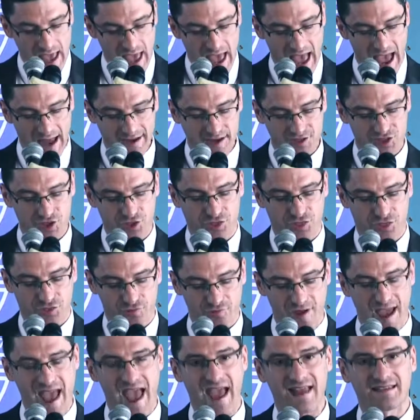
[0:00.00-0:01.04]
and as a
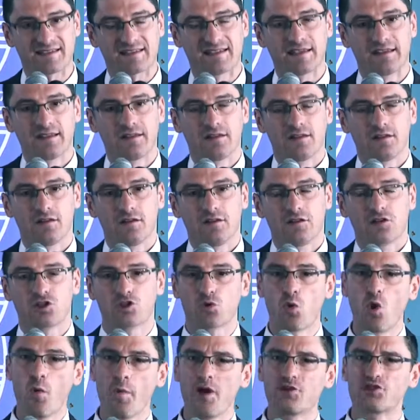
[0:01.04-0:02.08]
threat
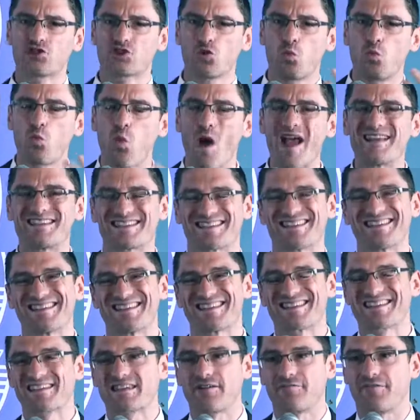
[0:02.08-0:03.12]
to almost to Western
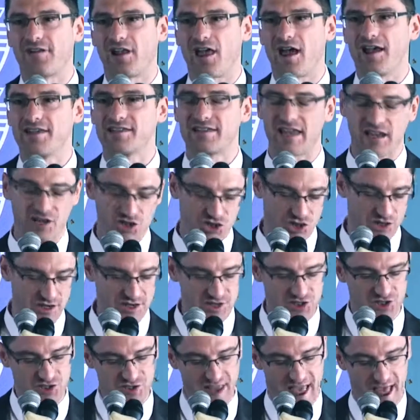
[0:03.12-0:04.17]
civilization
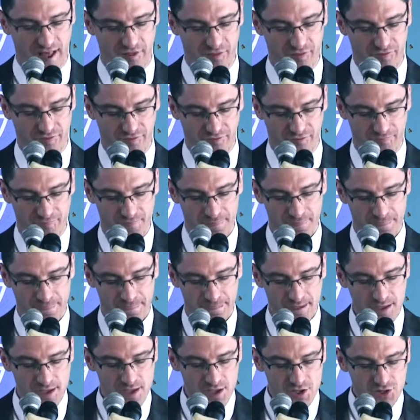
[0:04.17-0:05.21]
itself.
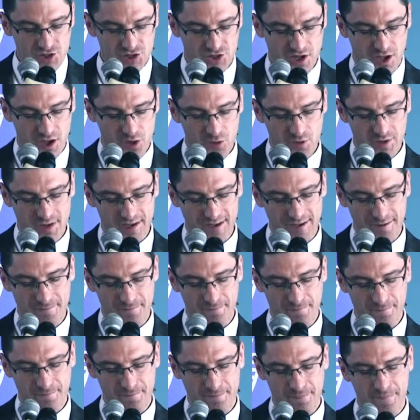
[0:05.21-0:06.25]
So
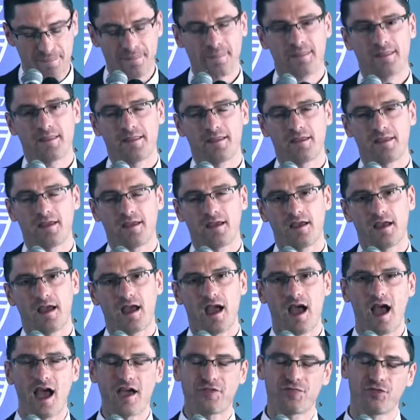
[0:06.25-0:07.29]

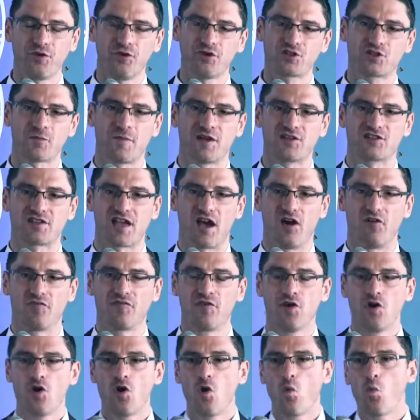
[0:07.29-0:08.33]
I thought to myself,
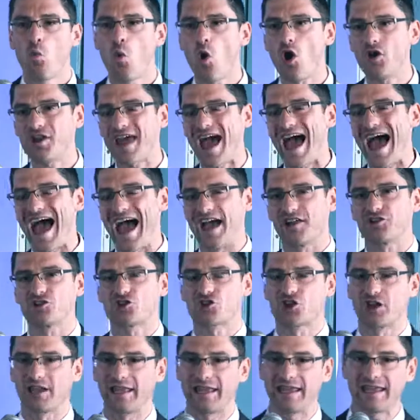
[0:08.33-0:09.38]
what
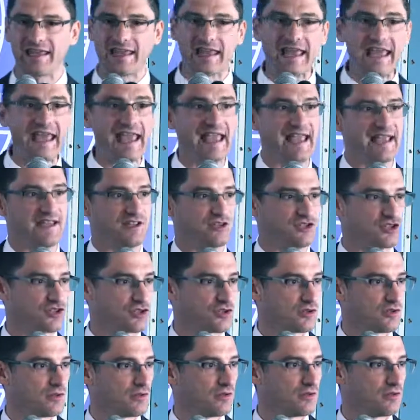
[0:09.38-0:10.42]
actually is
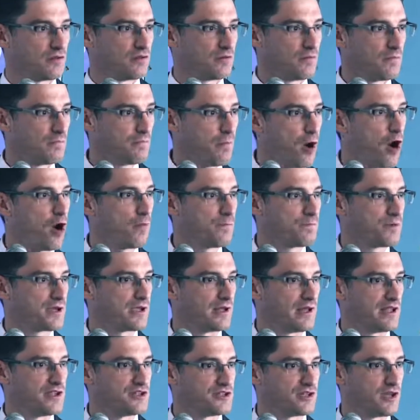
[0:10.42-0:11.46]

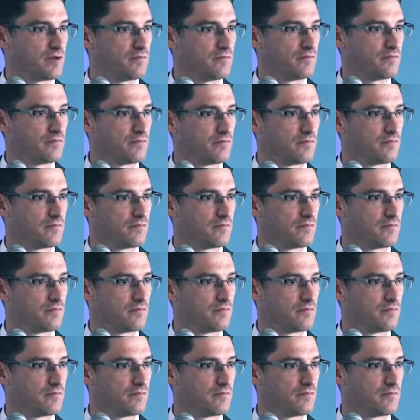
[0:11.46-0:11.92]
populism?